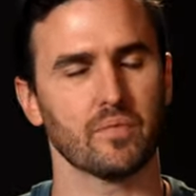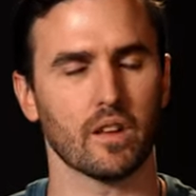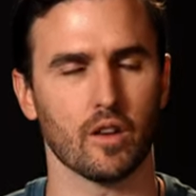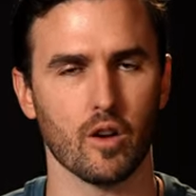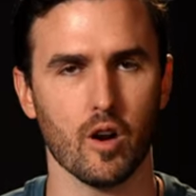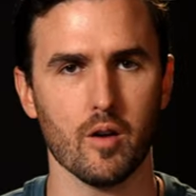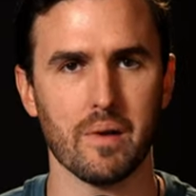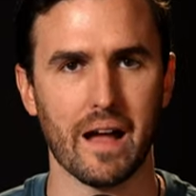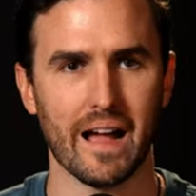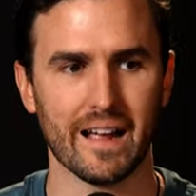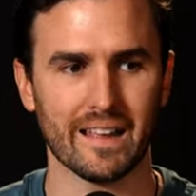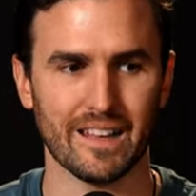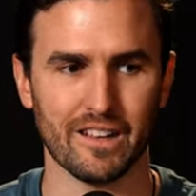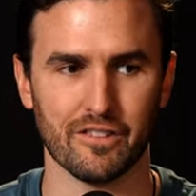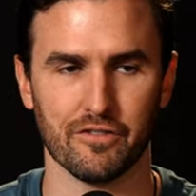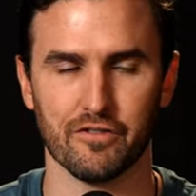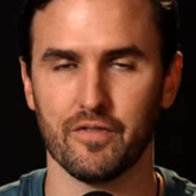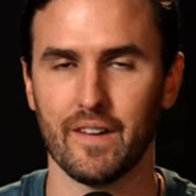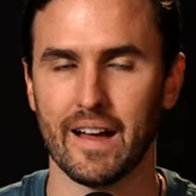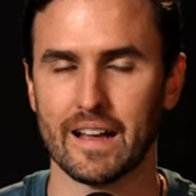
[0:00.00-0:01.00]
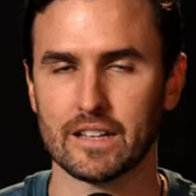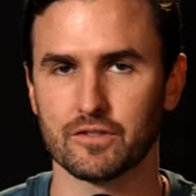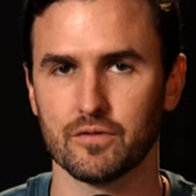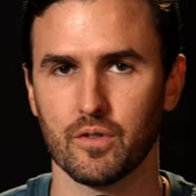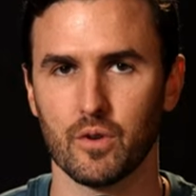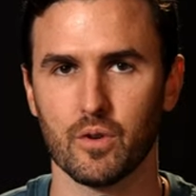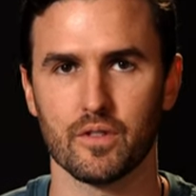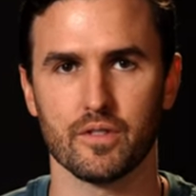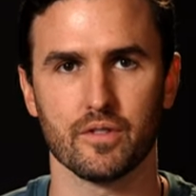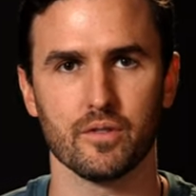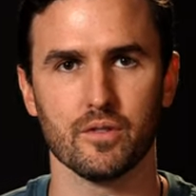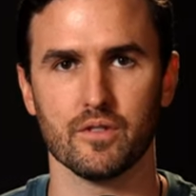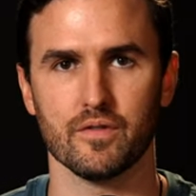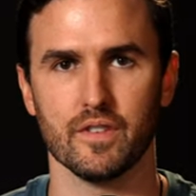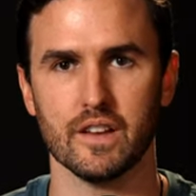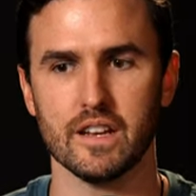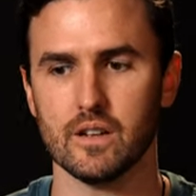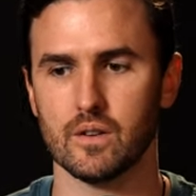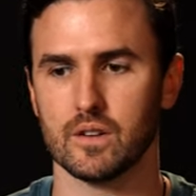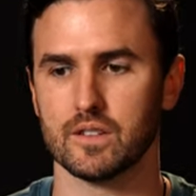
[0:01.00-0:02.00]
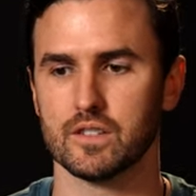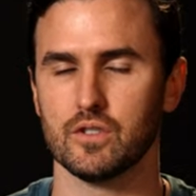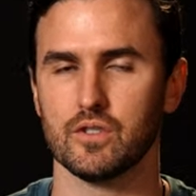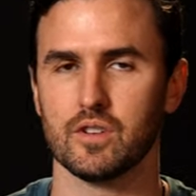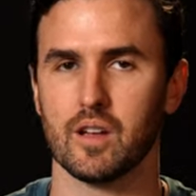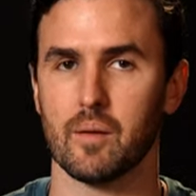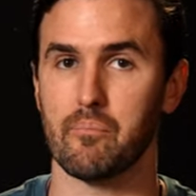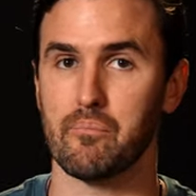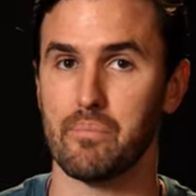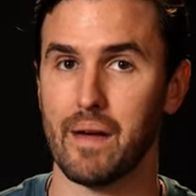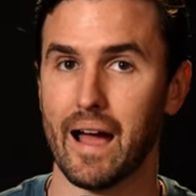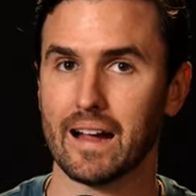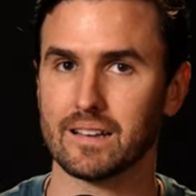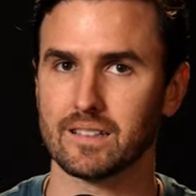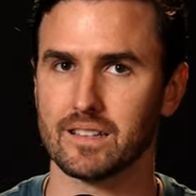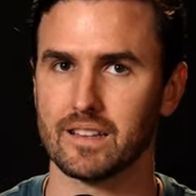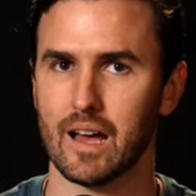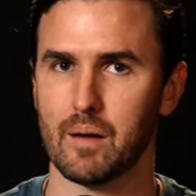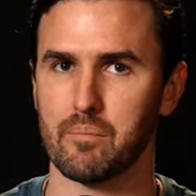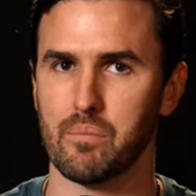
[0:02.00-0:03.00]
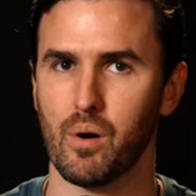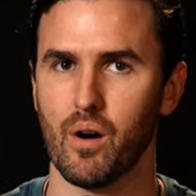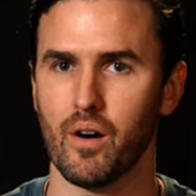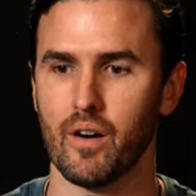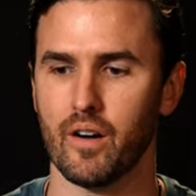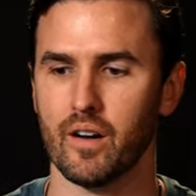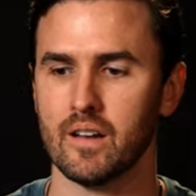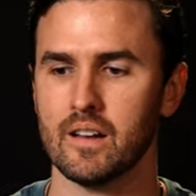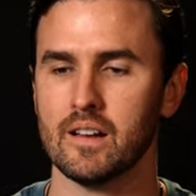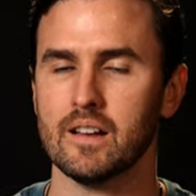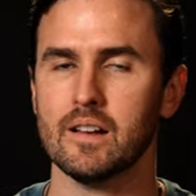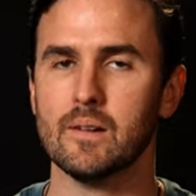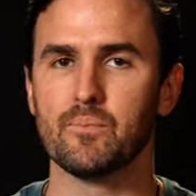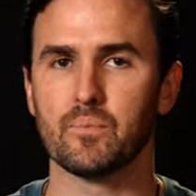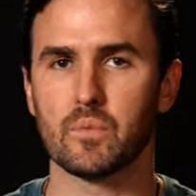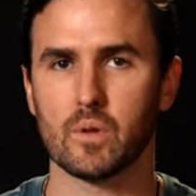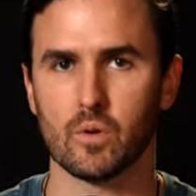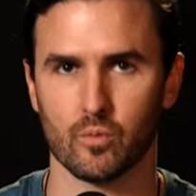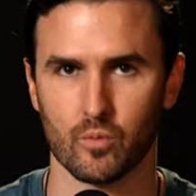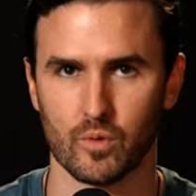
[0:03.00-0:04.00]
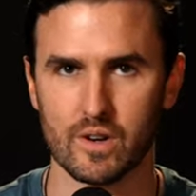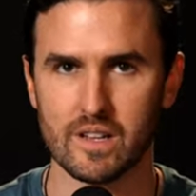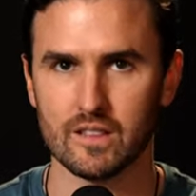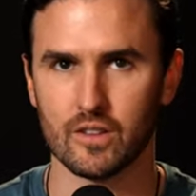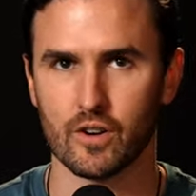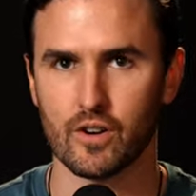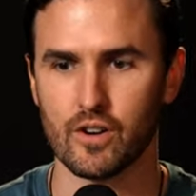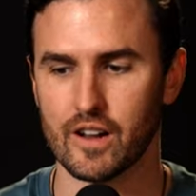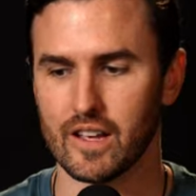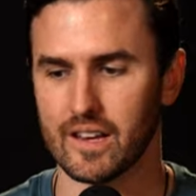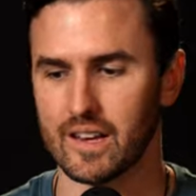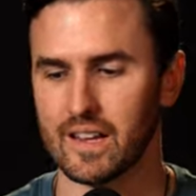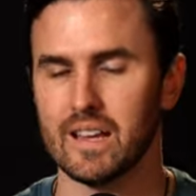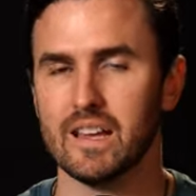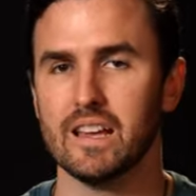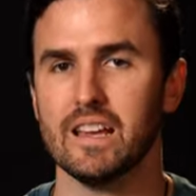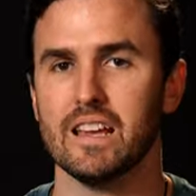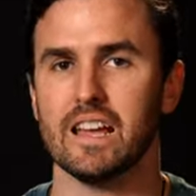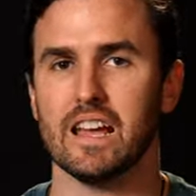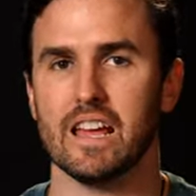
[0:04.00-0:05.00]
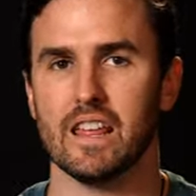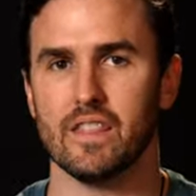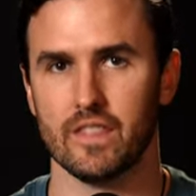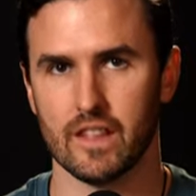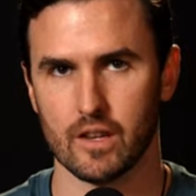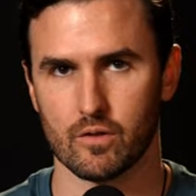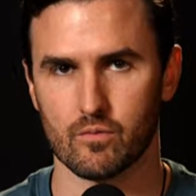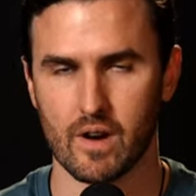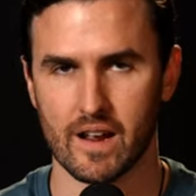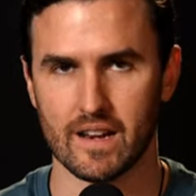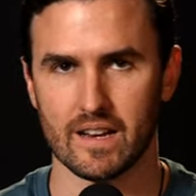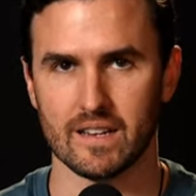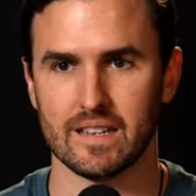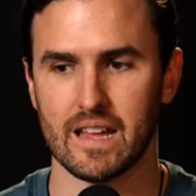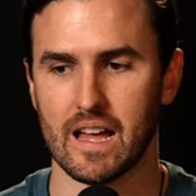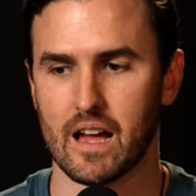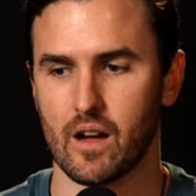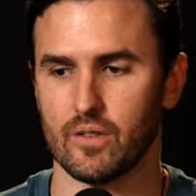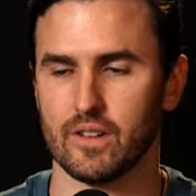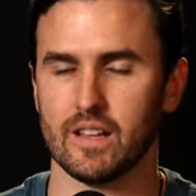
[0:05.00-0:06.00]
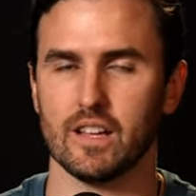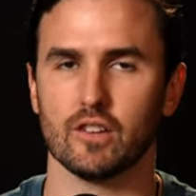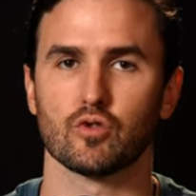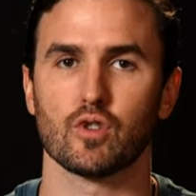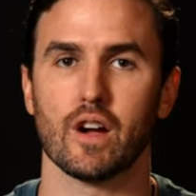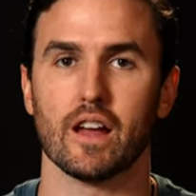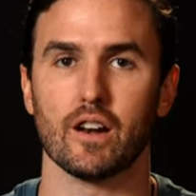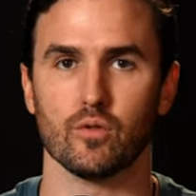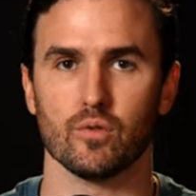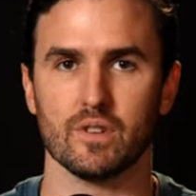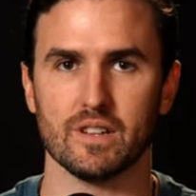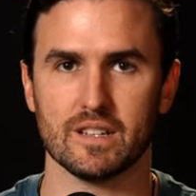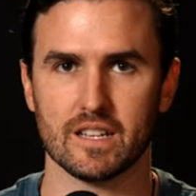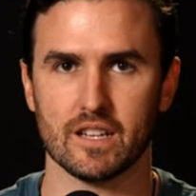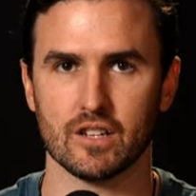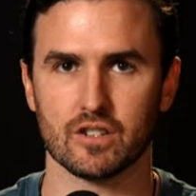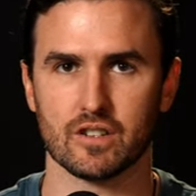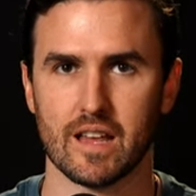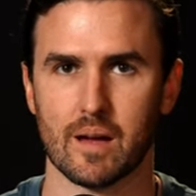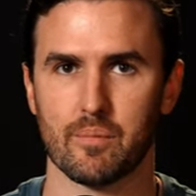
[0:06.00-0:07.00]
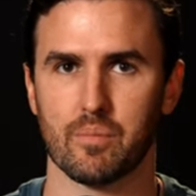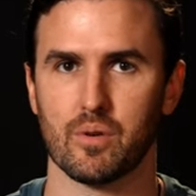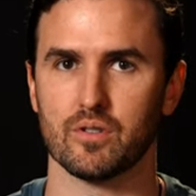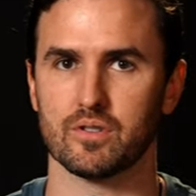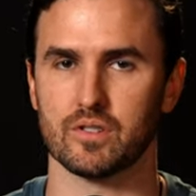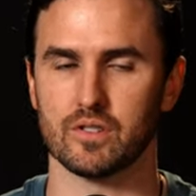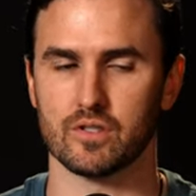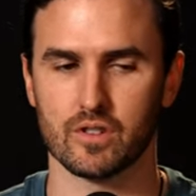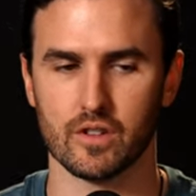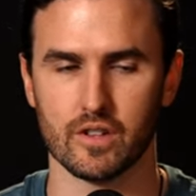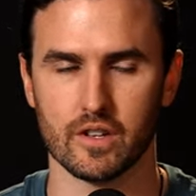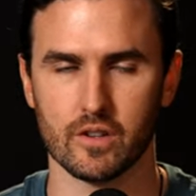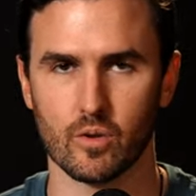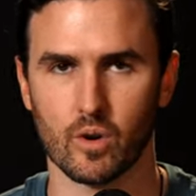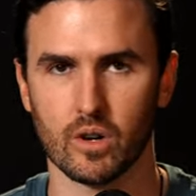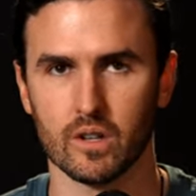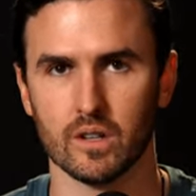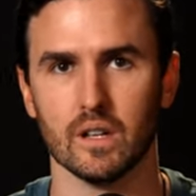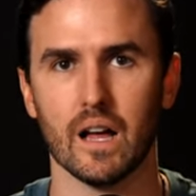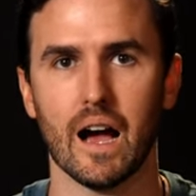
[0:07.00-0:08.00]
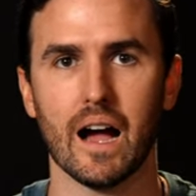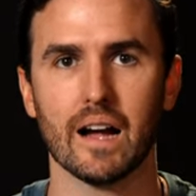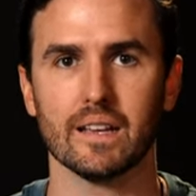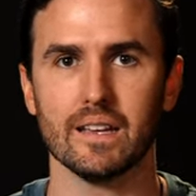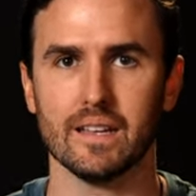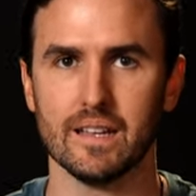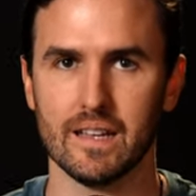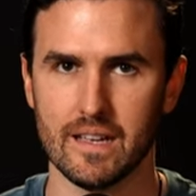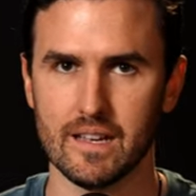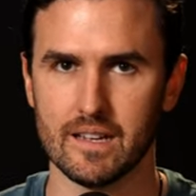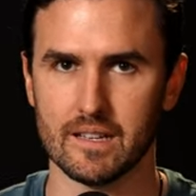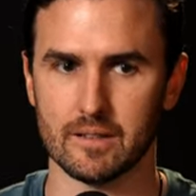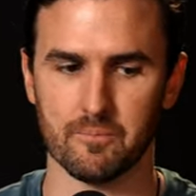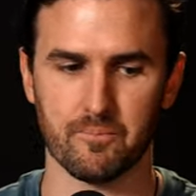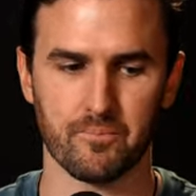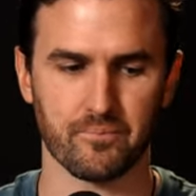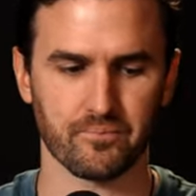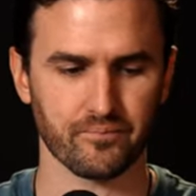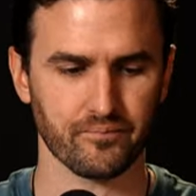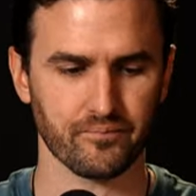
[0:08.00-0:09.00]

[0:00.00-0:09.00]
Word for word: Go back and fast forward through the video until you get back to that part, relearn it, and then write it down and try to reteach that person, so that you are locking in